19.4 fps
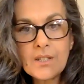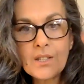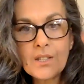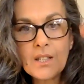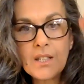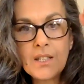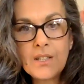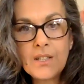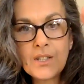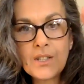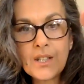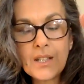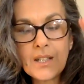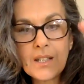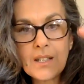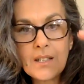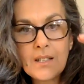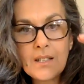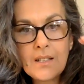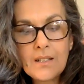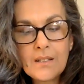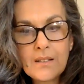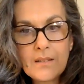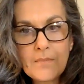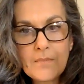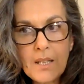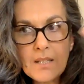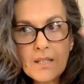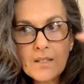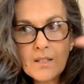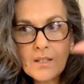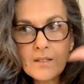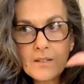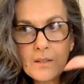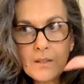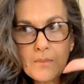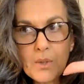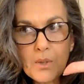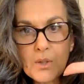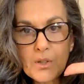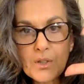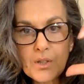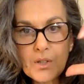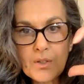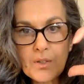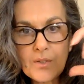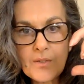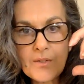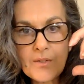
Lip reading: changing, the mental, emotional,